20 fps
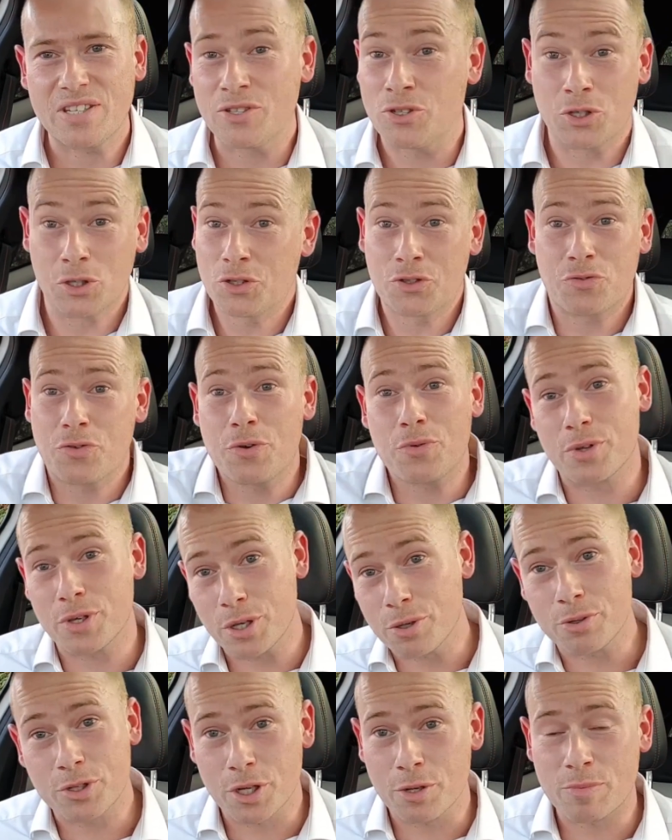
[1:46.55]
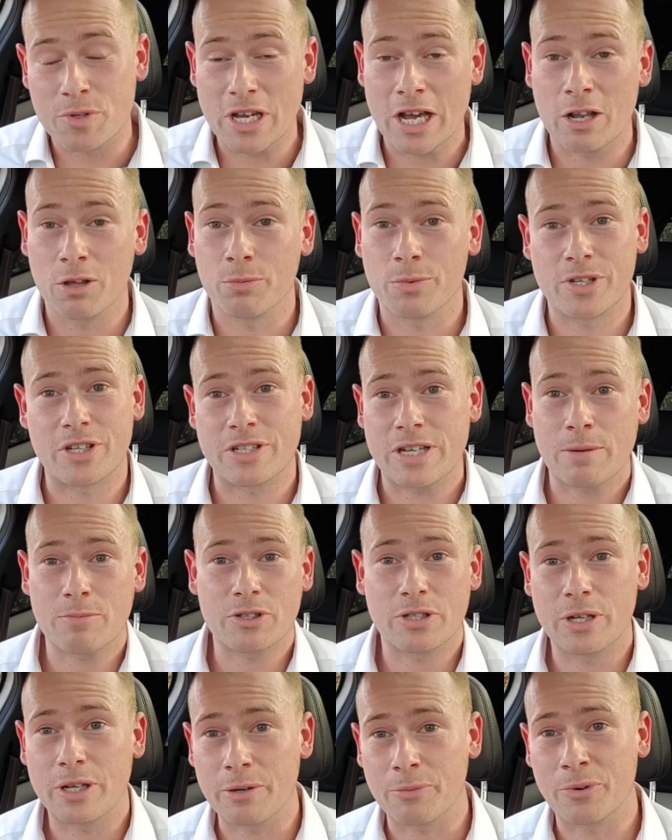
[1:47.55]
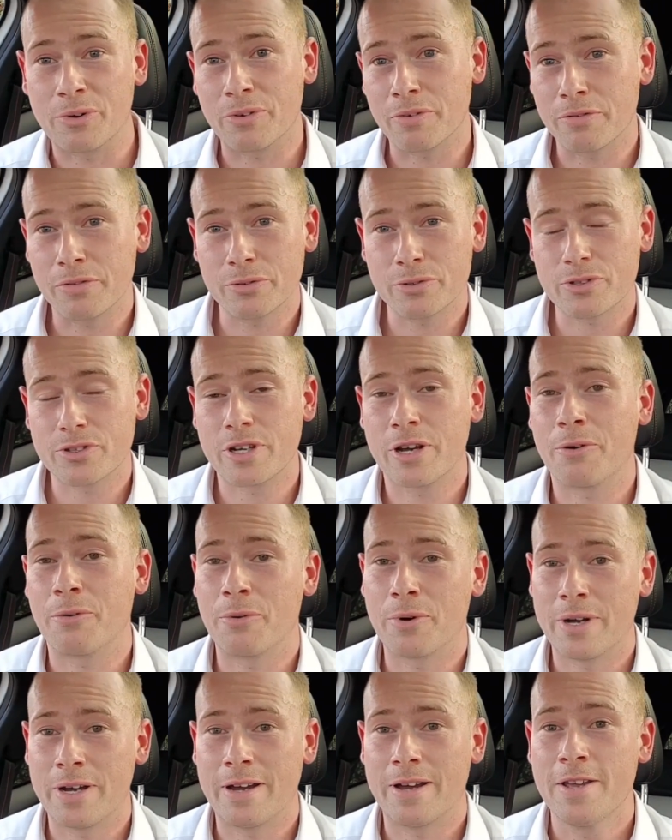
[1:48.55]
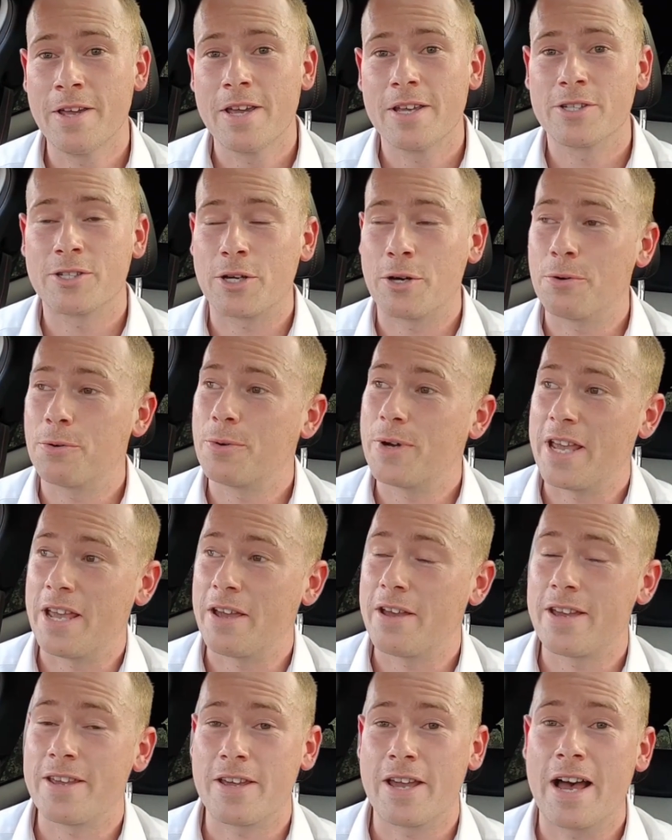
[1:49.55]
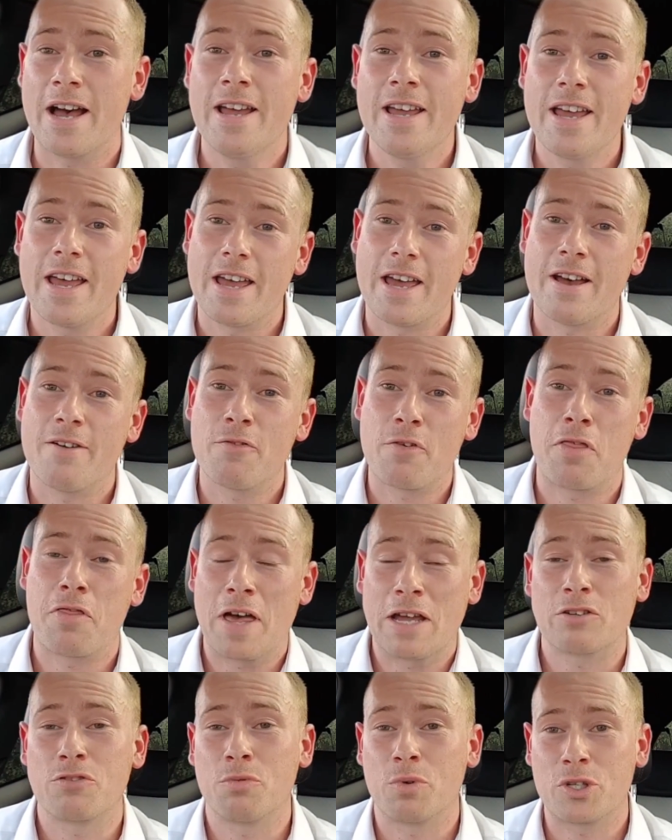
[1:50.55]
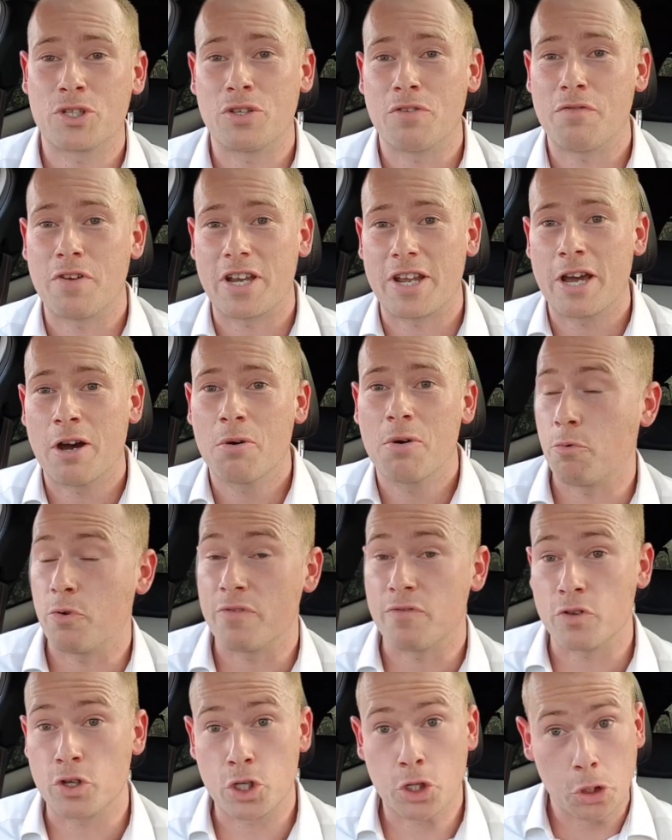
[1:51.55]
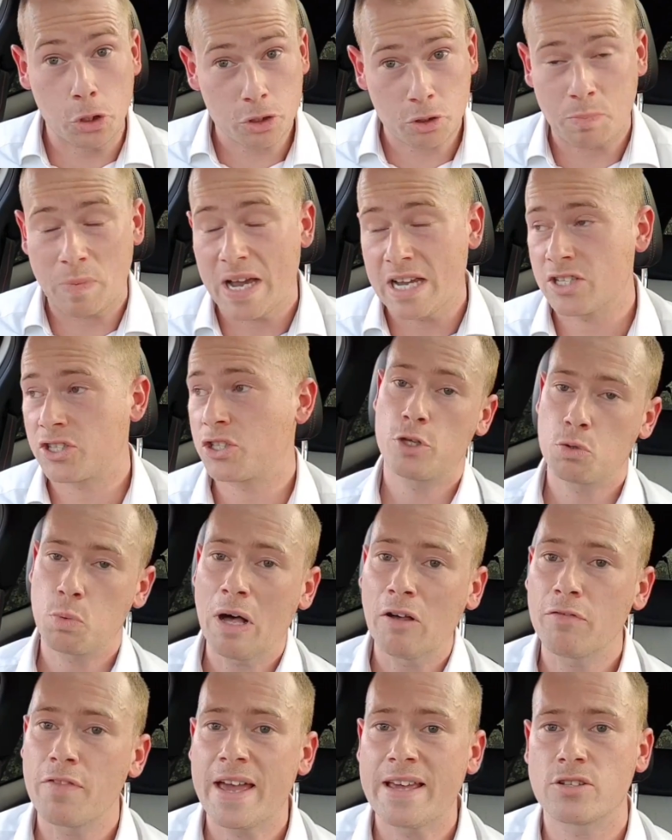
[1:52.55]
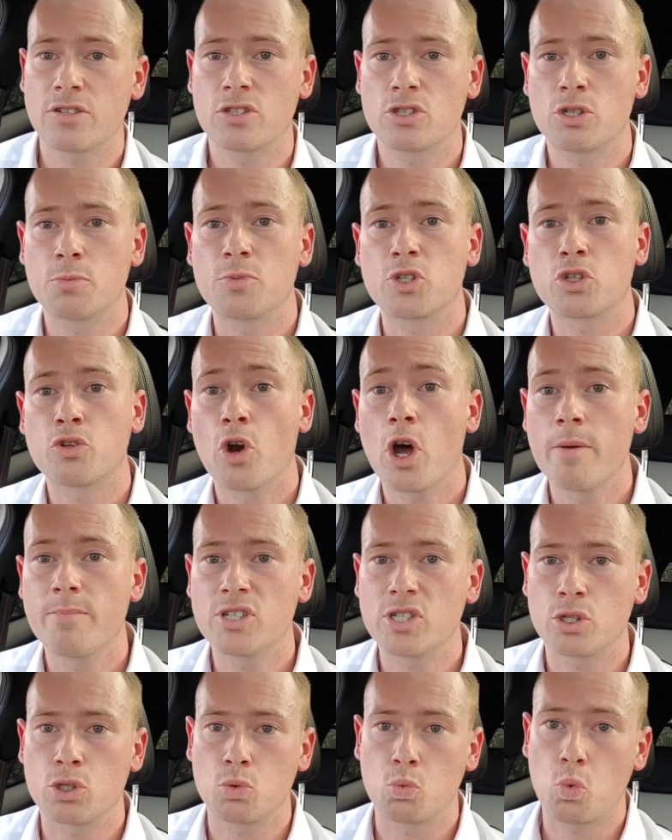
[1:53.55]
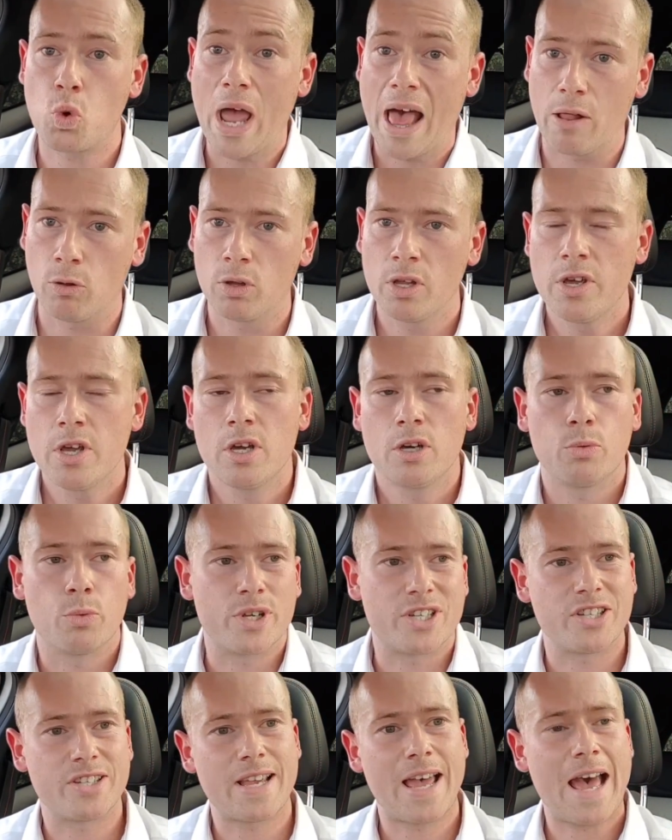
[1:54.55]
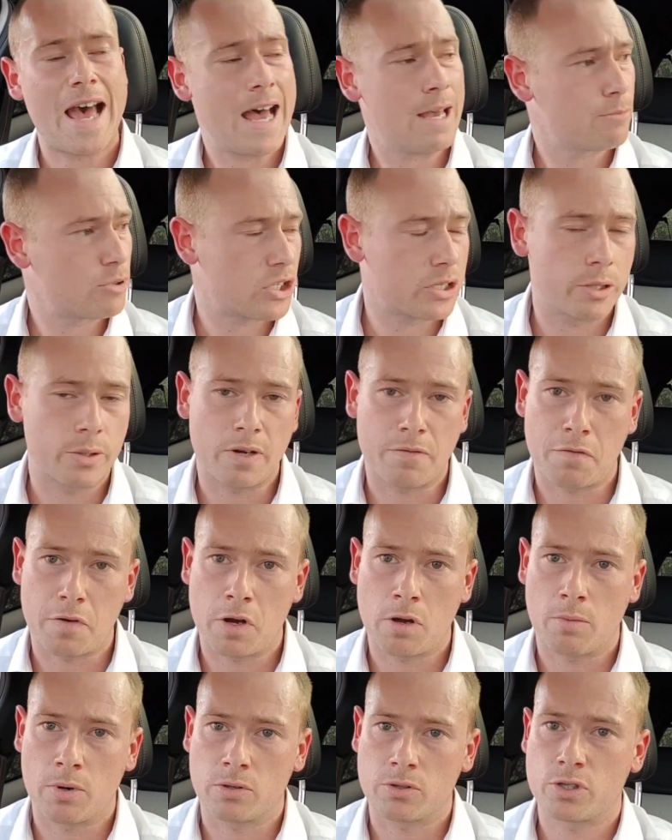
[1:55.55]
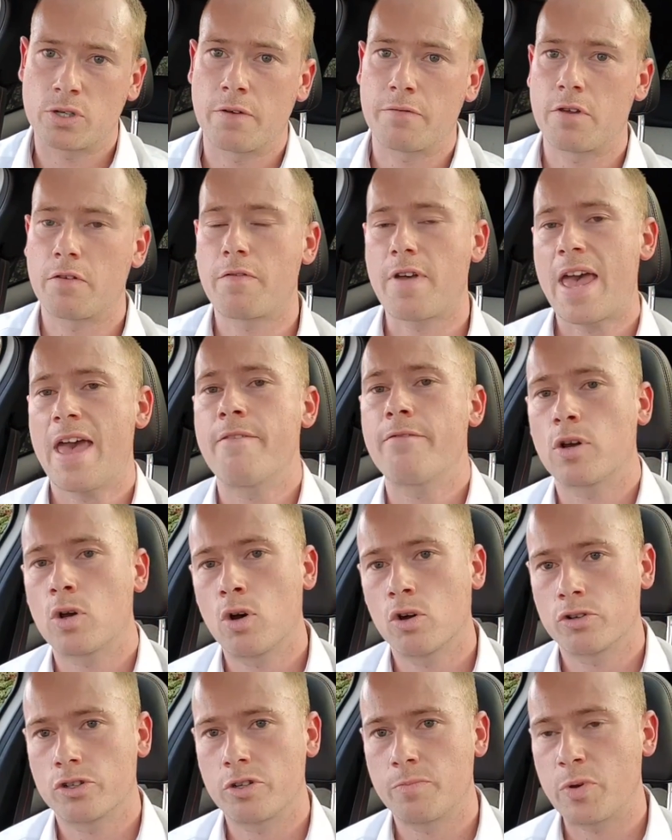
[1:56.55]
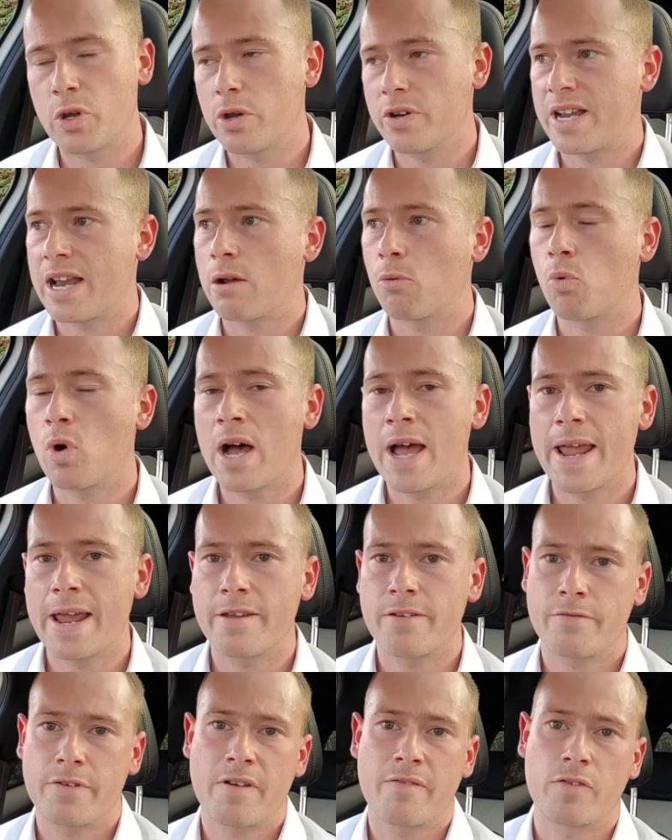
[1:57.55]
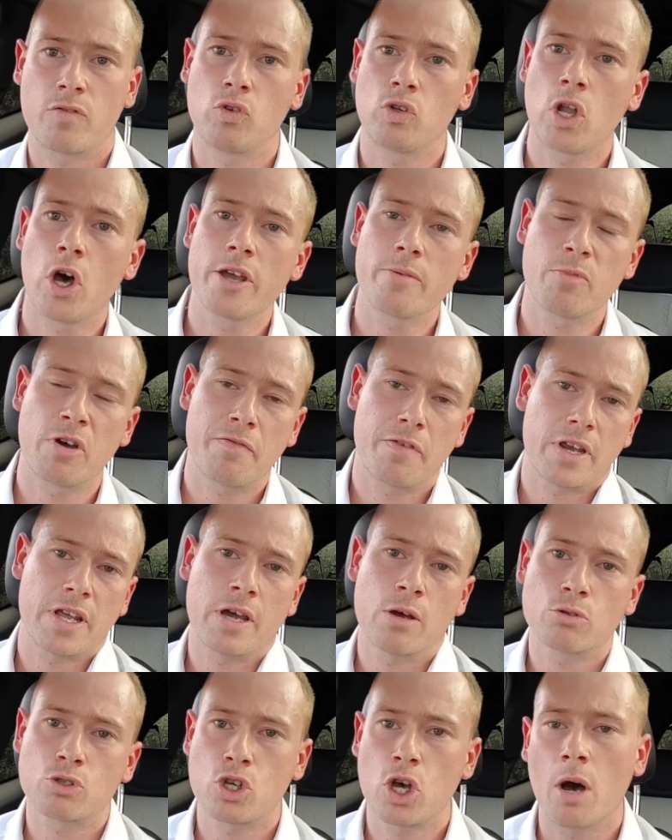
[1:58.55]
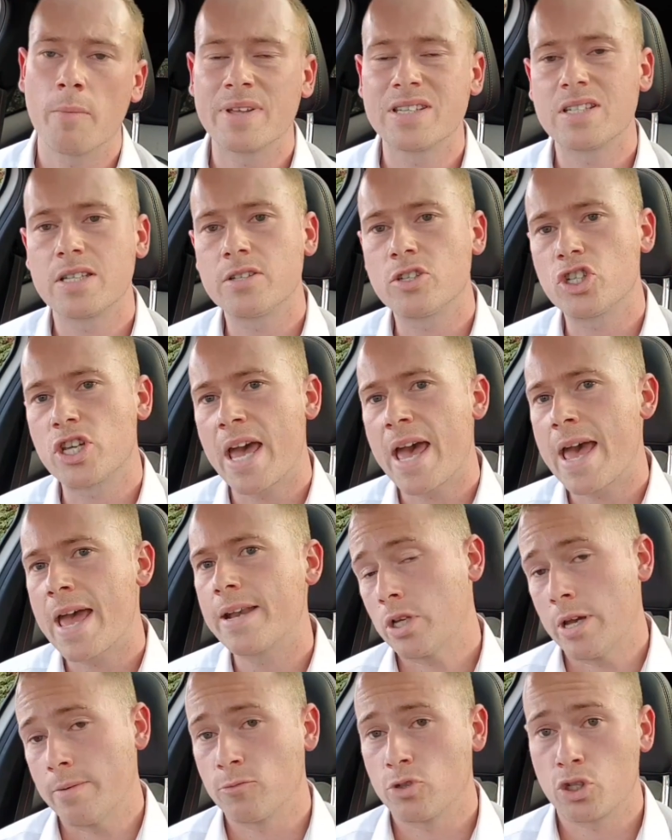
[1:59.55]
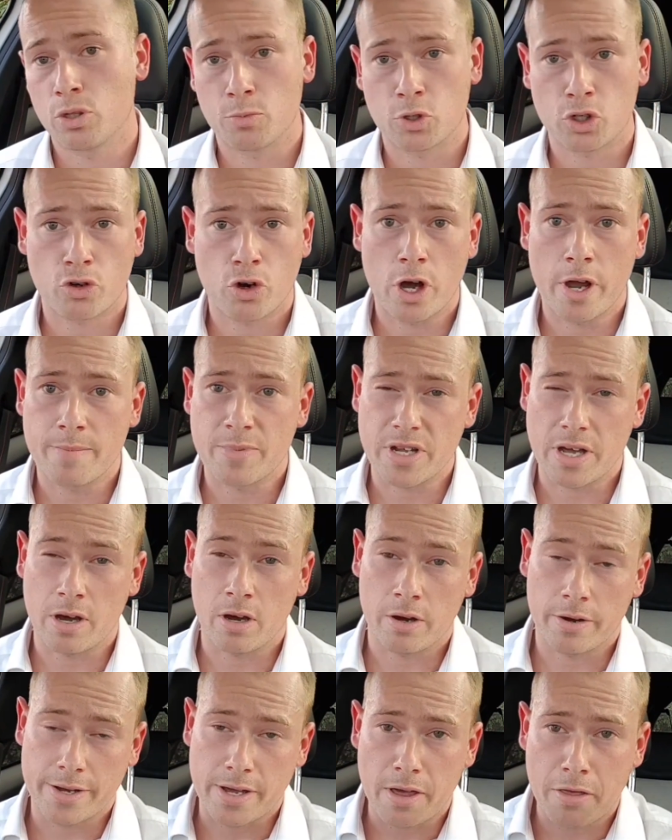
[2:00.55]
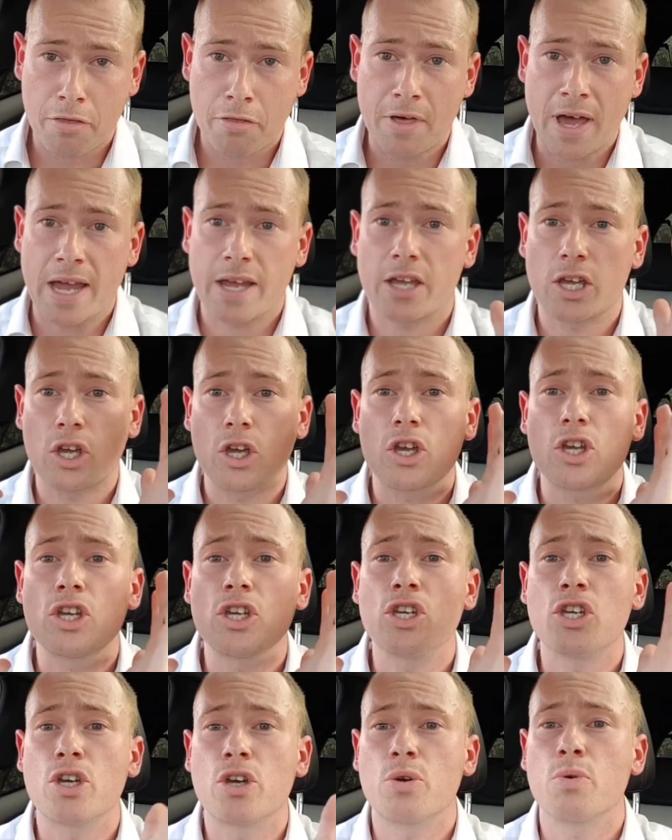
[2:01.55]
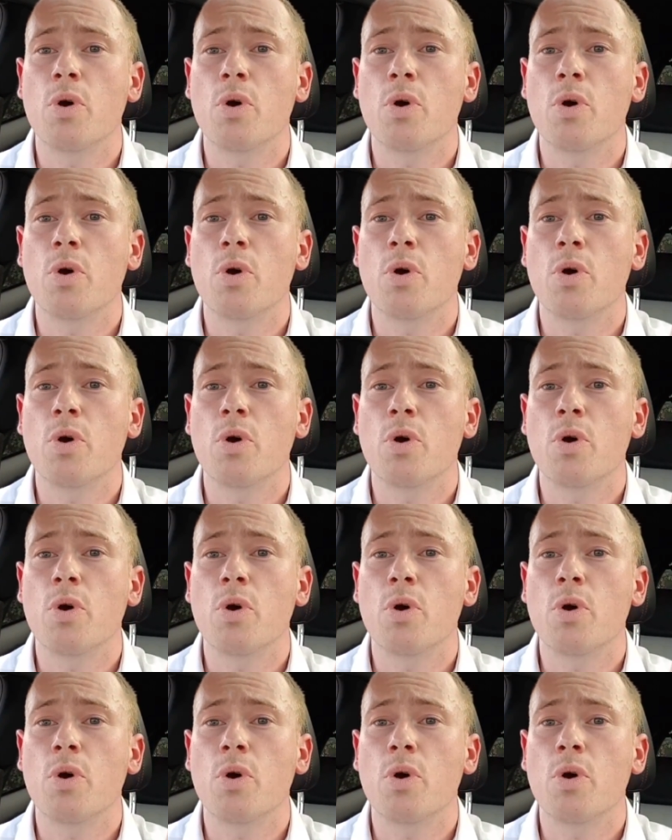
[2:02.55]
just through the YouTube channel, which is absolutely wonderful. So thanks for watching the video. We've just passed 12,000 subscribers as well, which is absolutely phenomenal. So if you've ever contributed in any way, if you ever liked my videos, commented, shared and subscribed, I thank you